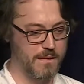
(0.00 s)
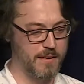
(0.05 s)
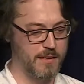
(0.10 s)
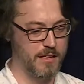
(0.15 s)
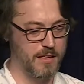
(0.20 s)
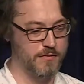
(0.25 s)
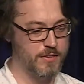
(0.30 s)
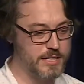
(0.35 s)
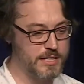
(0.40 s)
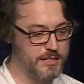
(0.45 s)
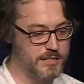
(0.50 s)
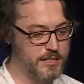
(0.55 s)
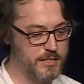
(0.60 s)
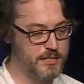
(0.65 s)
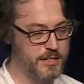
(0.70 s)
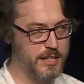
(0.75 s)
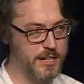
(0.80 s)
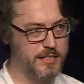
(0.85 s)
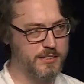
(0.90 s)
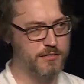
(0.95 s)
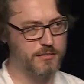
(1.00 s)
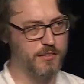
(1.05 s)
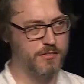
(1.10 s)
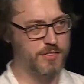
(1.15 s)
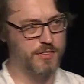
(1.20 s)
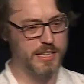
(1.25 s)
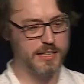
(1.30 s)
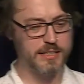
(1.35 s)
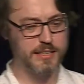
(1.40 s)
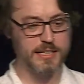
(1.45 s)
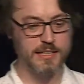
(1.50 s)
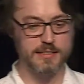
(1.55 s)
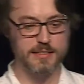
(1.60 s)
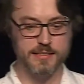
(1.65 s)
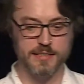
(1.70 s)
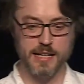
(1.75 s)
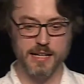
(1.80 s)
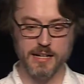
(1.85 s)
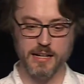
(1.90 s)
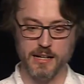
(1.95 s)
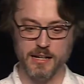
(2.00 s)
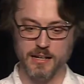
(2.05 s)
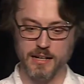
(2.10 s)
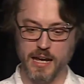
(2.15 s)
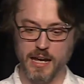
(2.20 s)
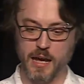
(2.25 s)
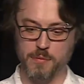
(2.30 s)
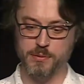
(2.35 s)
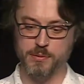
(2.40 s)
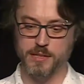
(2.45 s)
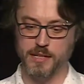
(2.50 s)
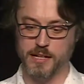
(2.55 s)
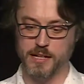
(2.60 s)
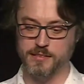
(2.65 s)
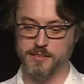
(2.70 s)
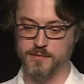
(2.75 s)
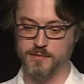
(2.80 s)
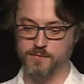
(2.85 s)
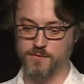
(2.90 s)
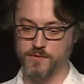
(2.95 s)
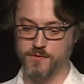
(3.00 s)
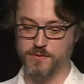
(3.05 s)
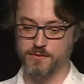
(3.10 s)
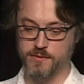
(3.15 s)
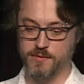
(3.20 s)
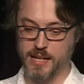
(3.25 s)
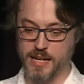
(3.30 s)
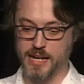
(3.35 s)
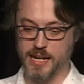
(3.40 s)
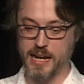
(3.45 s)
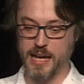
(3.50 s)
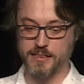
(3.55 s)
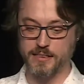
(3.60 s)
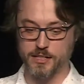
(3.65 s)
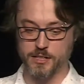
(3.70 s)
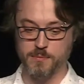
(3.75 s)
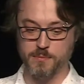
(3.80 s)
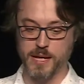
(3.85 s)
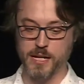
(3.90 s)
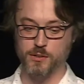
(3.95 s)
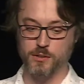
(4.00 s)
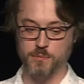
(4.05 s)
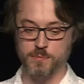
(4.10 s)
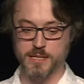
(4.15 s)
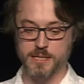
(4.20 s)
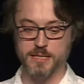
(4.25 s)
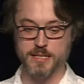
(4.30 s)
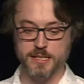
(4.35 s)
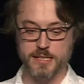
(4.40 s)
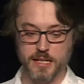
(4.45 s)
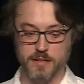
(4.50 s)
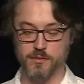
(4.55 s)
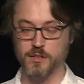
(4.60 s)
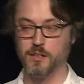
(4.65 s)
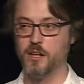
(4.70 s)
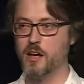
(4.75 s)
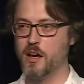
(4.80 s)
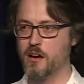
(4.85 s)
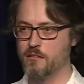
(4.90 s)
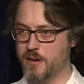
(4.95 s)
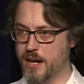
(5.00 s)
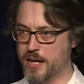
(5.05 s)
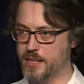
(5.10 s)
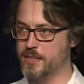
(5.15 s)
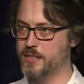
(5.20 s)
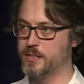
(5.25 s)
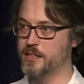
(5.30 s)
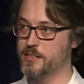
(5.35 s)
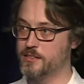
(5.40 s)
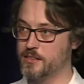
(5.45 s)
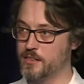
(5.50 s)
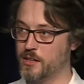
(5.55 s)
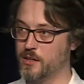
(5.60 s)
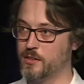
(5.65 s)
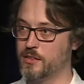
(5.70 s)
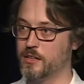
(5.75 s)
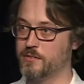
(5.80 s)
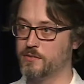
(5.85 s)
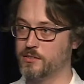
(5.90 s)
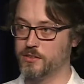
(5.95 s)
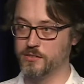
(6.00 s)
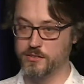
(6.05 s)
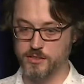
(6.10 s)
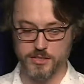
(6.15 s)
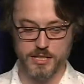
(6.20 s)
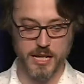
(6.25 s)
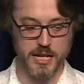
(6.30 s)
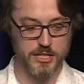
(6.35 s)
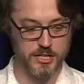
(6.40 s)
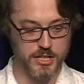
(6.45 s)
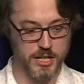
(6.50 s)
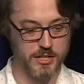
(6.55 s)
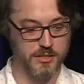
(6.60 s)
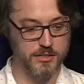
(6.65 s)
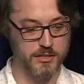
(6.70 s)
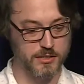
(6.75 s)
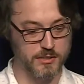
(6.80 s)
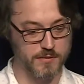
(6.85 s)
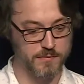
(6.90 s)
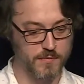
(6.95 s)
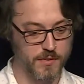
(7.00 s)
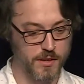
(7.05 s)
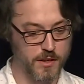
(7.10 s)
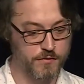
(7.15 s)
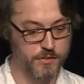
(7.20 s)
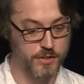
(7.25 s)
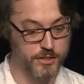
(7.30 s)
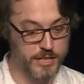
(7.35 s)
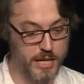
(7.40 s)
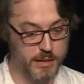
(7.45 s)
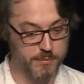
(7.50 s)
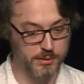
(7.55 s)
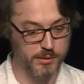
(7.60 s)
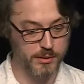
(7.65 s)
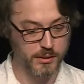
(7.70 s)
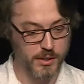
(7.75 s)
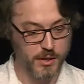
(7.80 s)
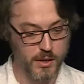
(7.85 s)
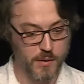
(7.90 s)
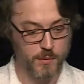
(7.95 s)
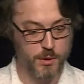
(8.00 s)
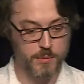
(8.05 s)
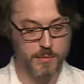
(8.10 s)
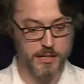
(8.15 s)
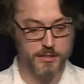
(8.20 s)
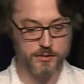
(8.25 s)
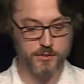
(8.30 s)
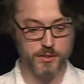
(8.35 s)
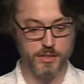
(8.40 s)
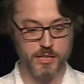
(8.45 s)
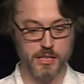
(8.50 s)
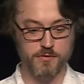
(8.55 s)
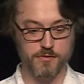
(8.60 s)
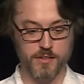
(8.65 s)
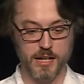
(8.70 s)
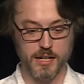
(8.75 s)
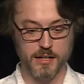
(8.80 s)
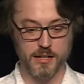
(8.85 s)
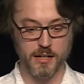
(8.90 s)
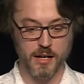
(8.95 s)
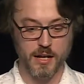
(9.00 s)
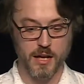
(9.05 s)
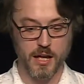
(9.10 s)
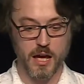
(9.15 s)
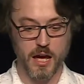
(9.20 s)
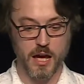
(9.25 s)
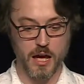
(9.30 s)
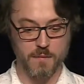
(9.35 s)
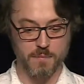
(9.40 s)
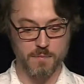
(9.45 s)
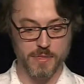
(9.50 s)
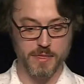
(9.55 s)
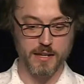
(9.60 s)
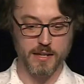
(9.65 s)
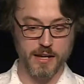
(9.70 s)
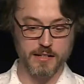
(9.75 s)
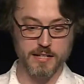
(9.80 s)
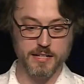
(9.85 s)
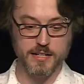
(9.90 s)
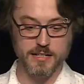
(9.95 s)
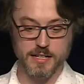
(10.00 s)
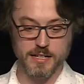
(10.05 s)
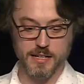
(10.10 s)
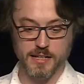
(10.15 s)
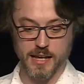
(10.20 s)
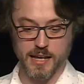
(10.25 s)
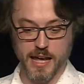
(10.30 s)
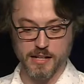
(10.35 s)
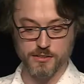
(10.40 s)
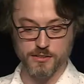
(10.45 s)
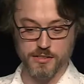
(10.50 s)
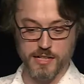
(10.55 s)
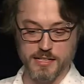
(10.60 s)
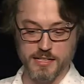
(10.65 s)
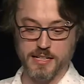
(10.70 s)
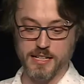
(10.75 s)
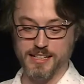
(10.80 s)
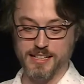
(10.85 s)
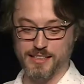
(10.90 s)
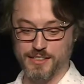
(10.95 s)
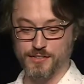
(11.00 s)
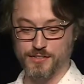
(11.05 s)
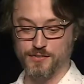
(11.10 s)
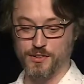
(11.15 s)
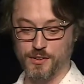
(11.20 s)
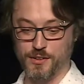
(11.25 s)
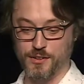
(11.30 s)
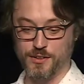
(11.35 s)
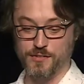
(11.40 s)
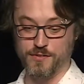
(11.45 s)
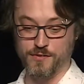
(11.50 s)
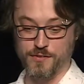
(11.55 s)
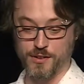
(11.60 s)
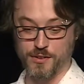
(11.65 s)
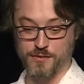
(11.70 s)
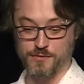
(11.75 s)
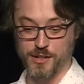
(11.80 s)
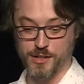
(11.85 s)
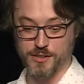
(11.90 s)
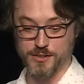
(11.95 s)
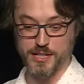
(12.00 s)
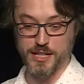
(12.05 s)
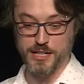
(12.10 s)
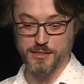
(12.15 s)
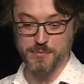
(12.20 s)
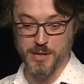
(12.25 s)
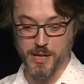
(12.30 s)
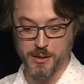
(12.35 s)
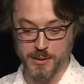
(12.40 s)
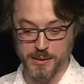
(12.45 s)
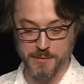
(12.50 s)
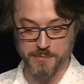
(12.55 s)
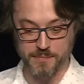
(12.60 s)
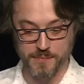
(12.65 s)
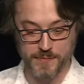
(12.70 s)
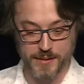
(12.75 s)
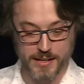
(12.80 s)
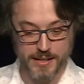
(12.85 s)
Events are designed to reflect things that happen at the domain or business level, rather than as low-level state changes. For example, we might store the event, attendee cancelled their tickets for Voxxed Melbourne.